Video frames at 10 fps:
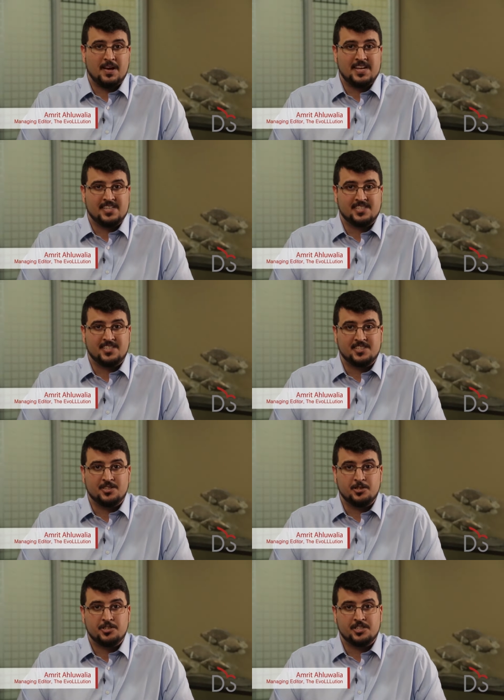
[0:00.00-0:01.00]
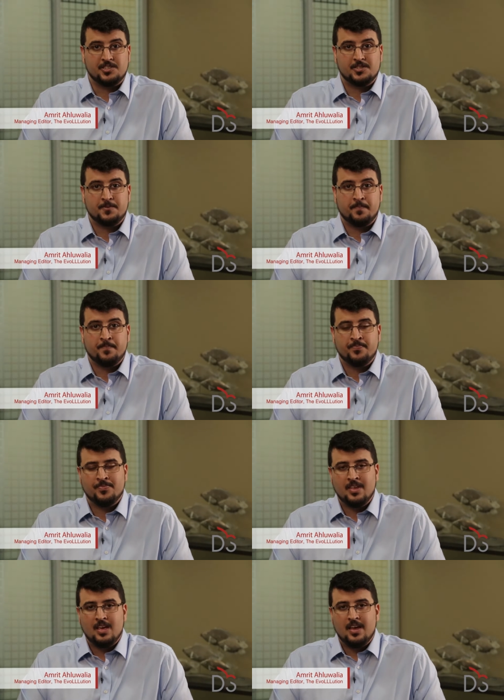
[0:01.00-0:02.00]
by Destiny Solutions.
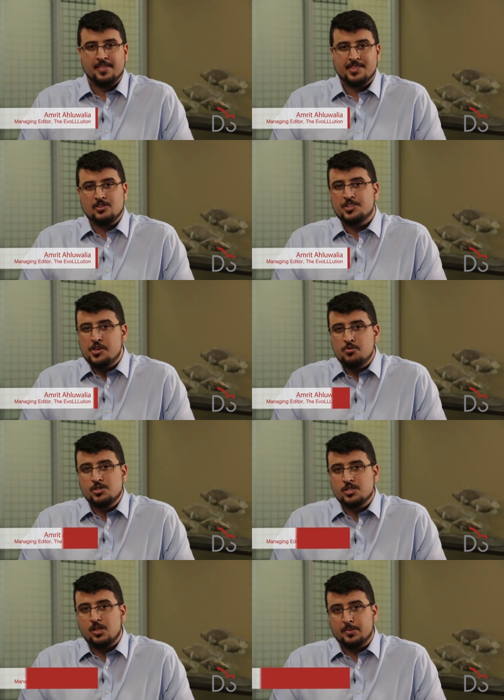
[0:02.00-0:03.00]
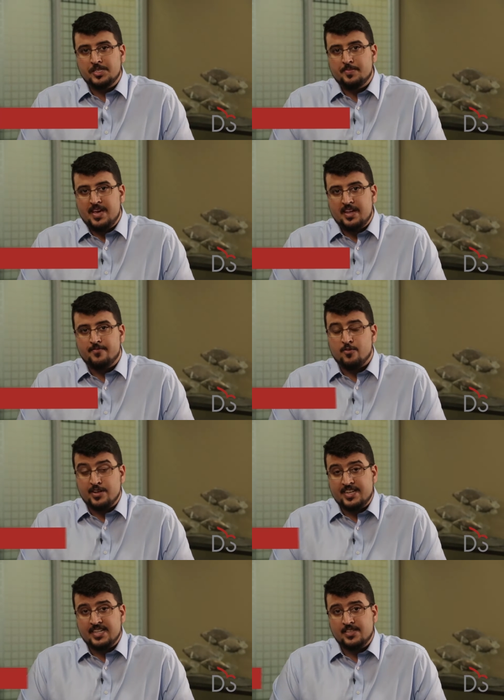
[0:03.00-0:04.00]
There's huge global demand for
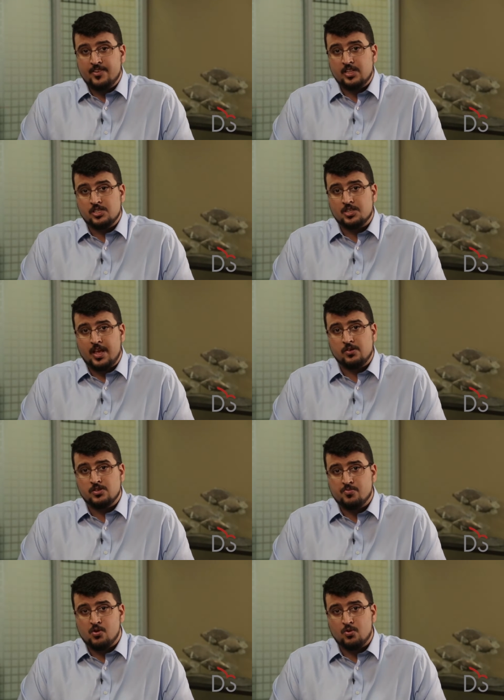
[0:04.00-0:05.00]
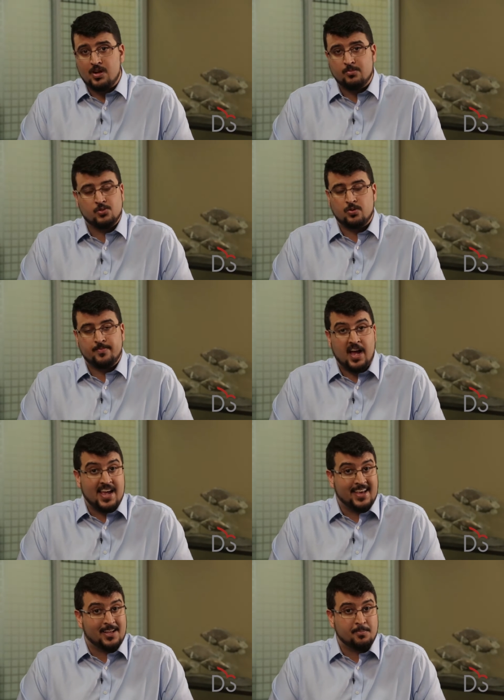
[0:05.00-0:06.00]
intensive English language programs, or
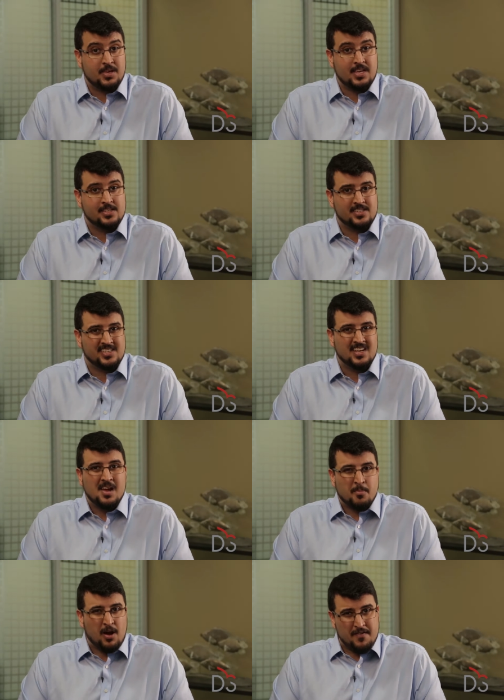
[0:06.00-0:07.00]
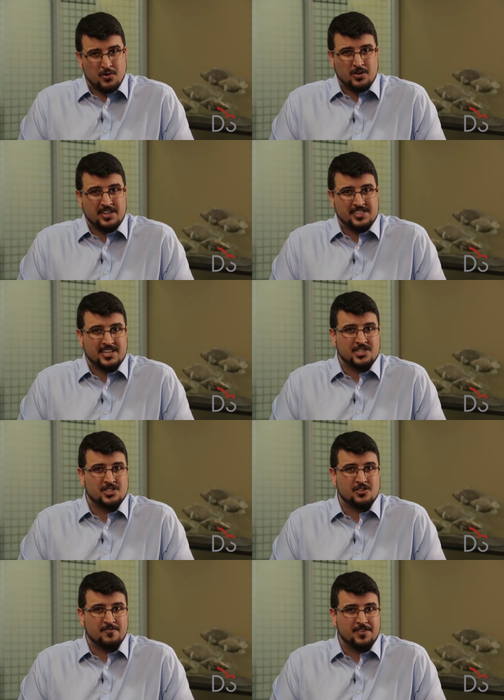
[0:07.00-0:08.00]
IELPs, and private
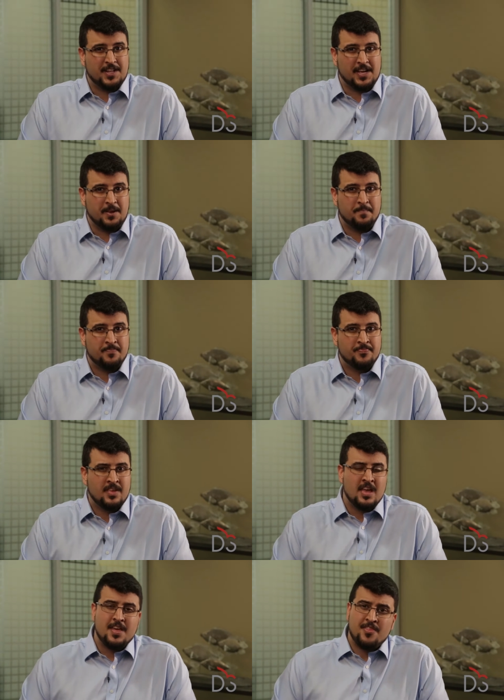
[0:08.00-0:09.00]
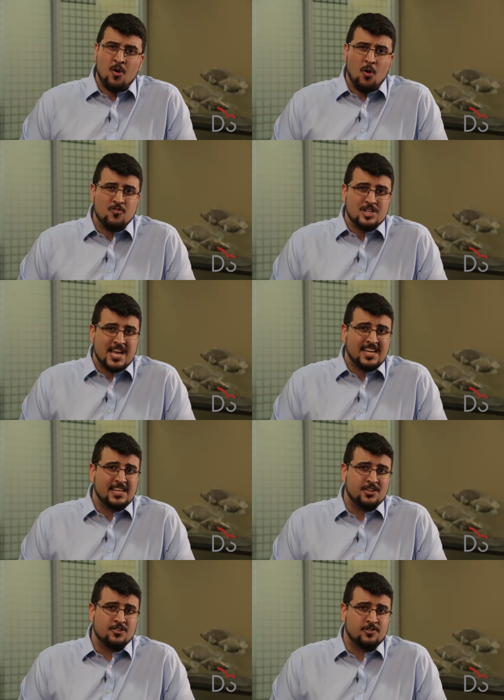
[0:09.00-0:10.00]
organizations are filling it. They're
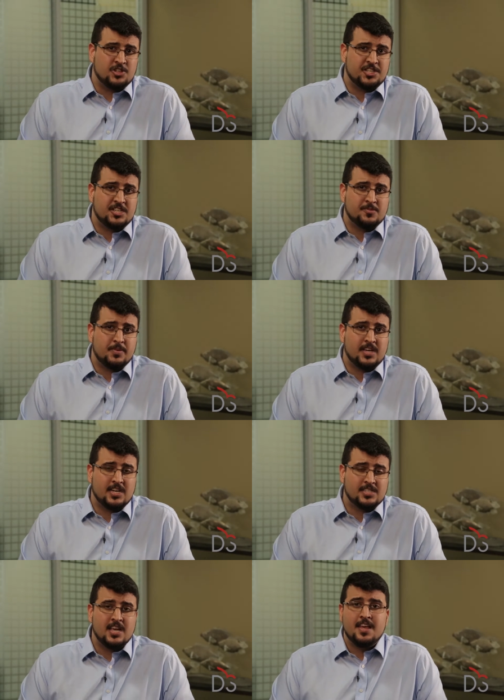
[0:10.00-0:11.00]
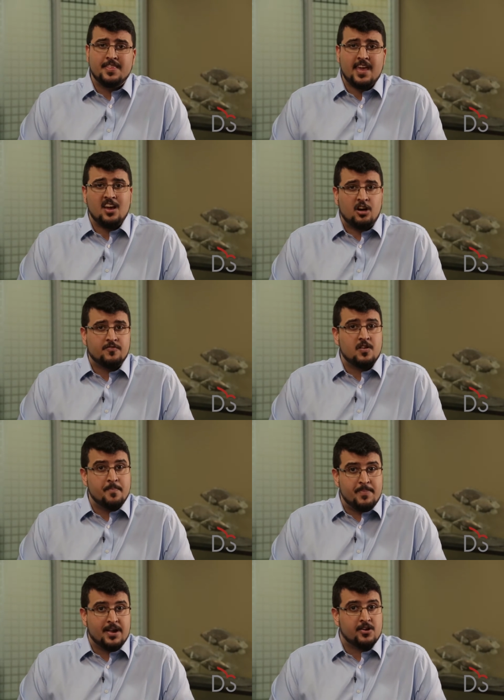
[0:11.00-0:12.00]
overtaking universities because they offer a
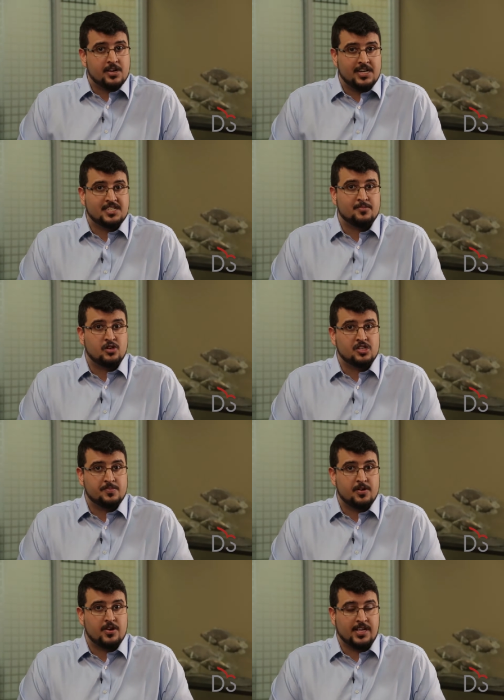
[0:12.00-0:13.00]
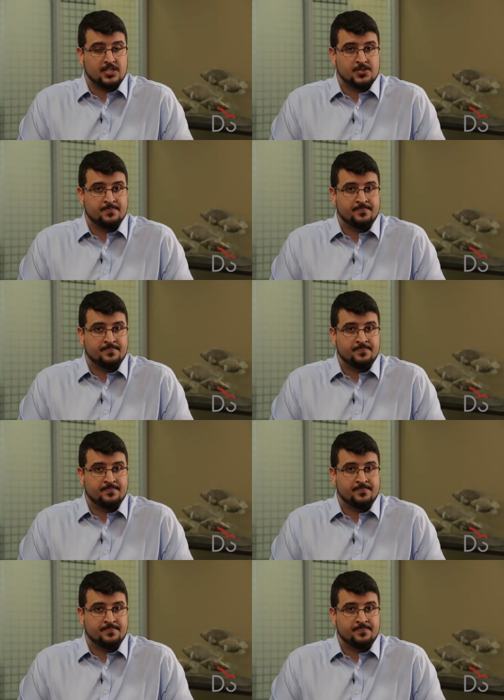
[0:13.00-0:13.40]
better customer experience.